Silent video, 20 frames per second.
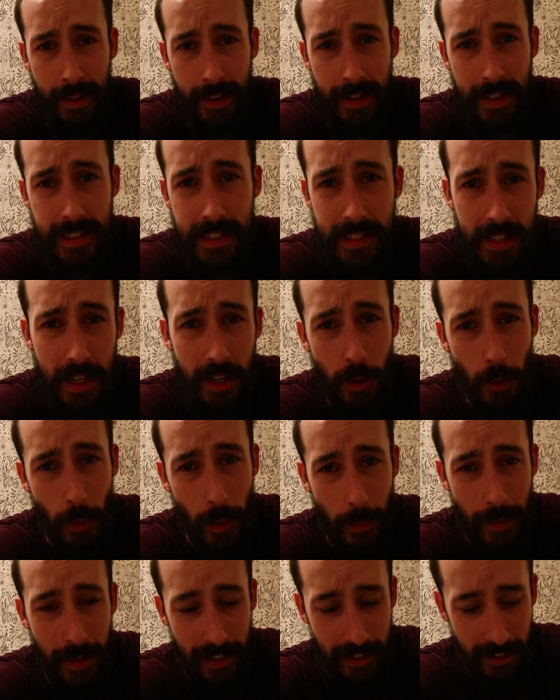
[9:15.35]
This is not
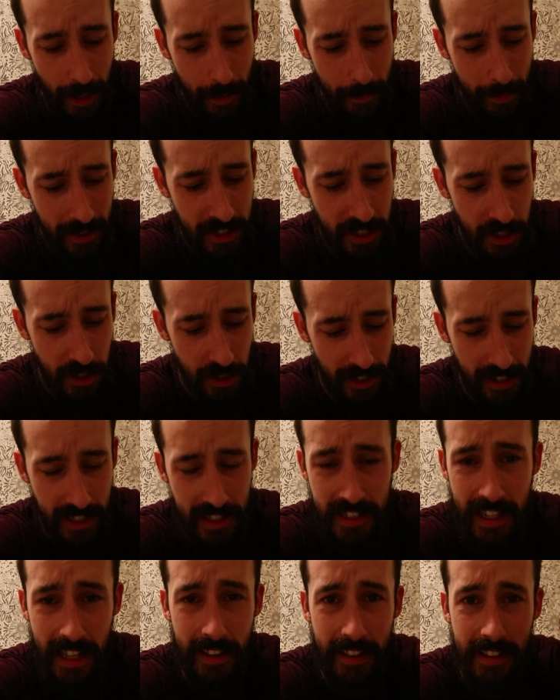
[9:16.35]
going well. I'm actually trying to
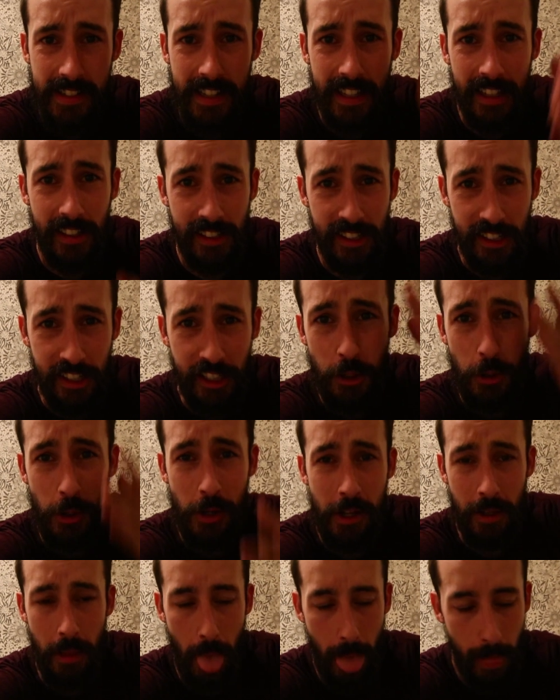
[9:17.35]
stand this thing on a
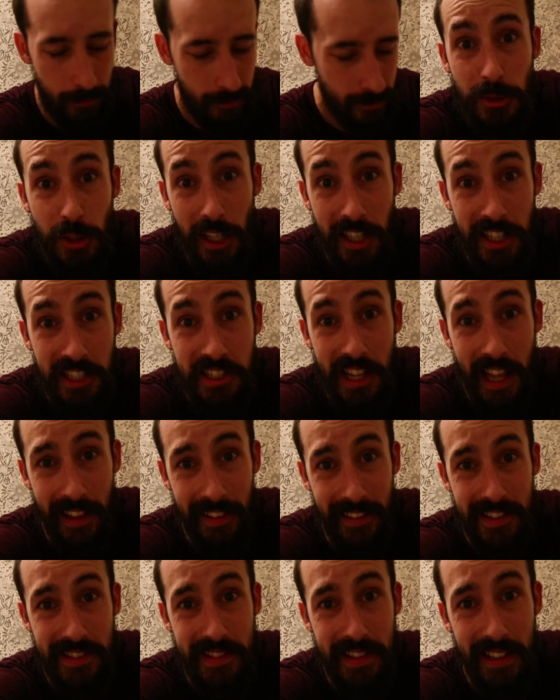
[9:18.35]

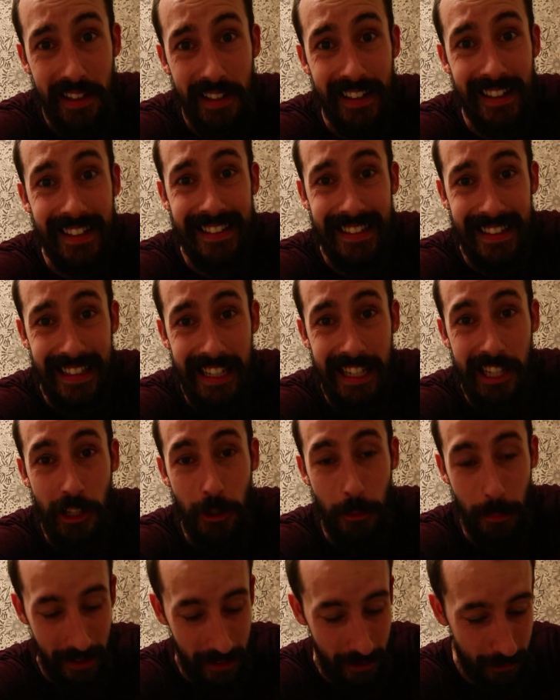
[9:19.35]

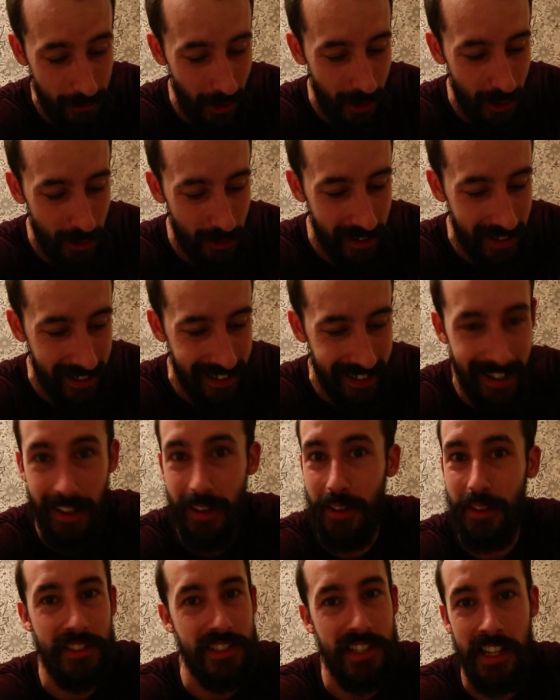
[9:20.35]
dehumidifier right
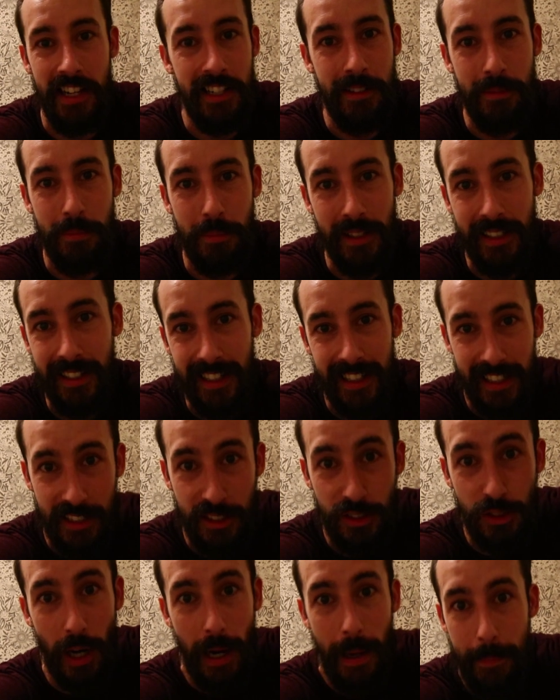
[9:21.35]
now because I didn't bring like a
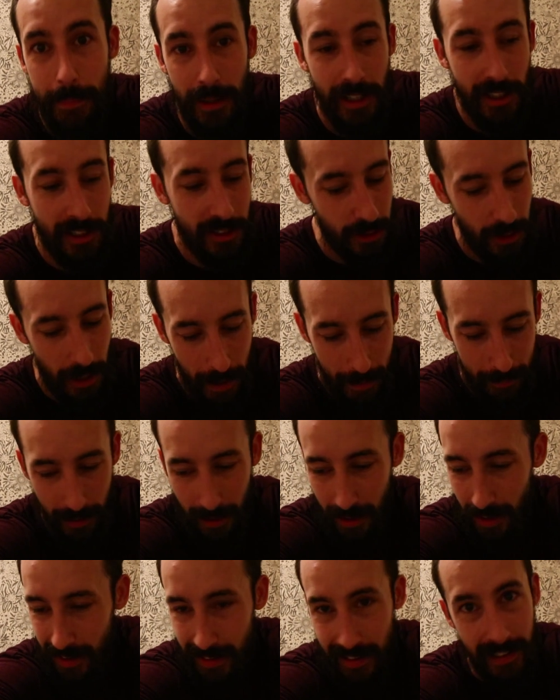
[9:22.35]

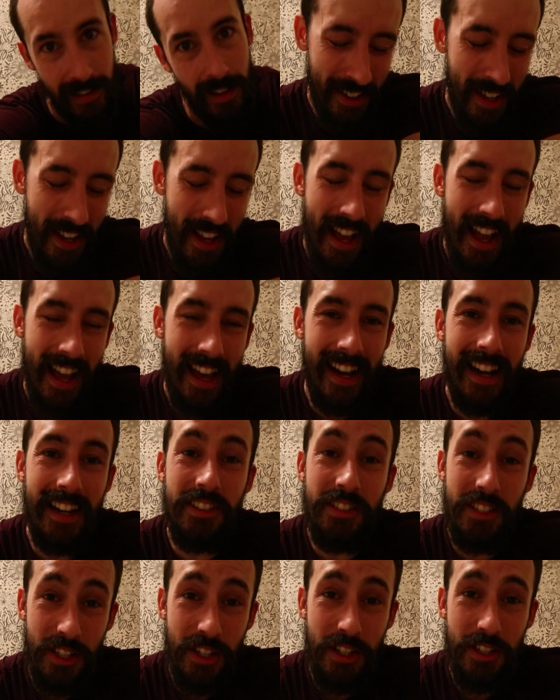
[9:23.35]
tripod. And
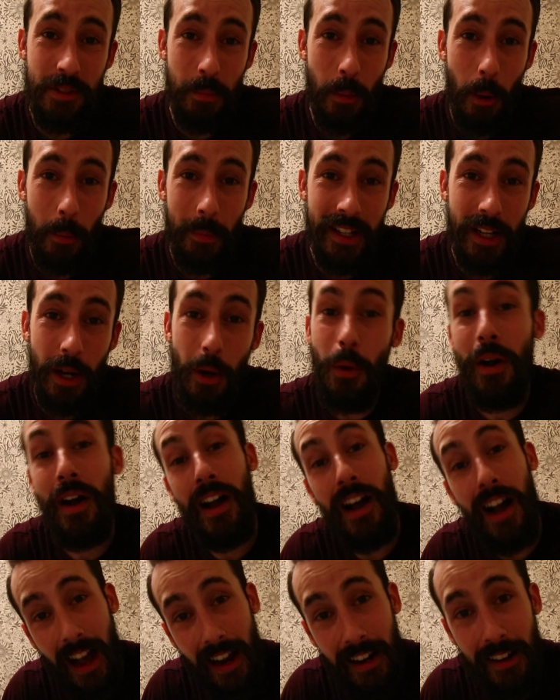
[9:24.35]
actually just a moment ago,
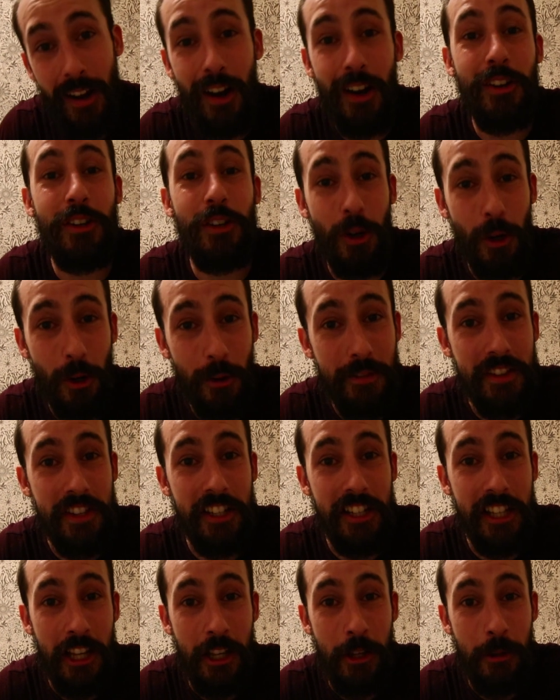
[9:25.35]
I knocked over the
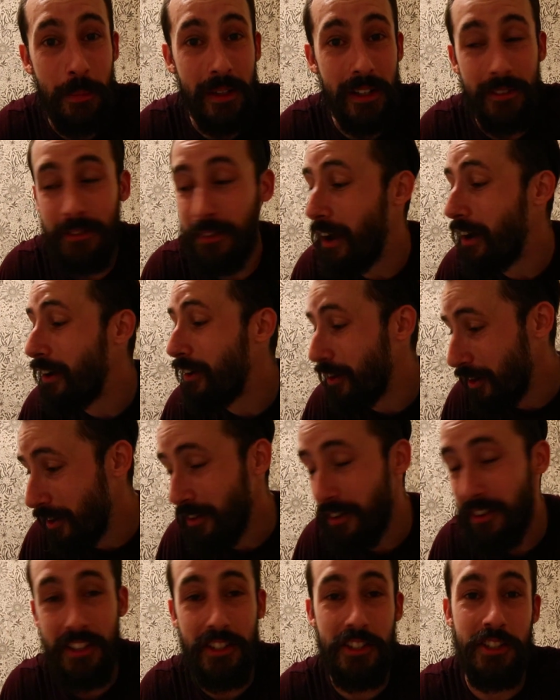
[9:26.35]
dehumidifier
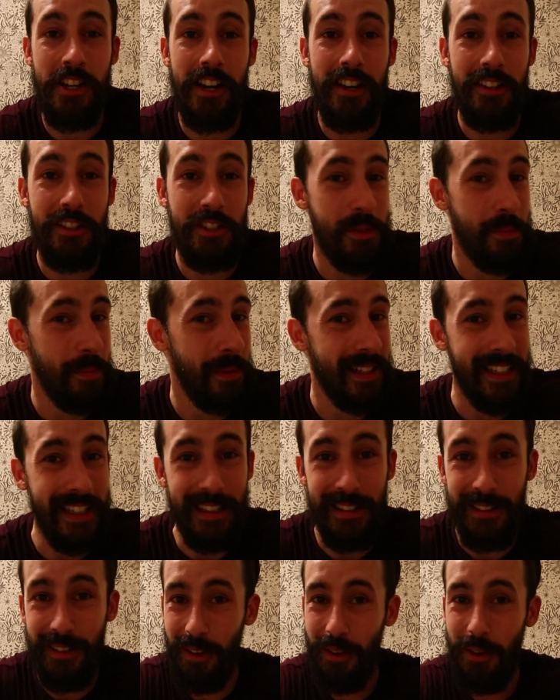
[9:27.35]
onto the chair,
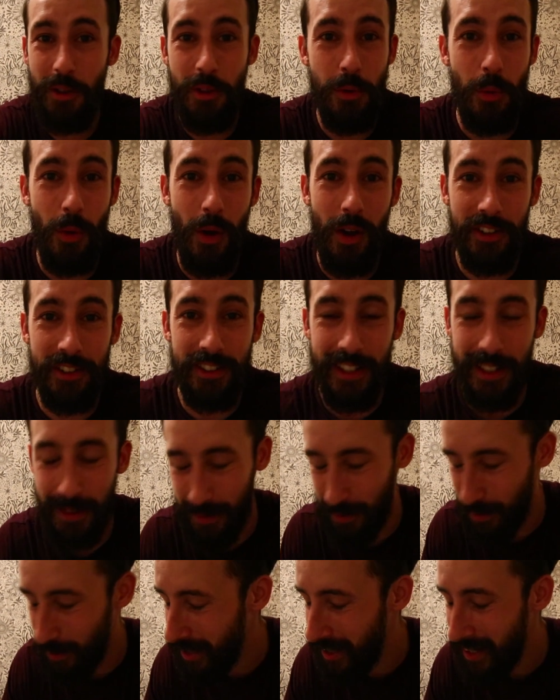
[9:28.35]
spilling all the water
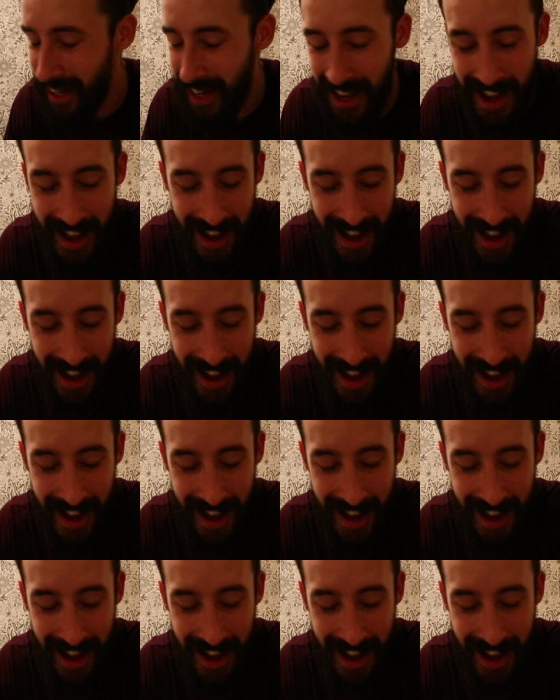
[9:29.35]
out. What?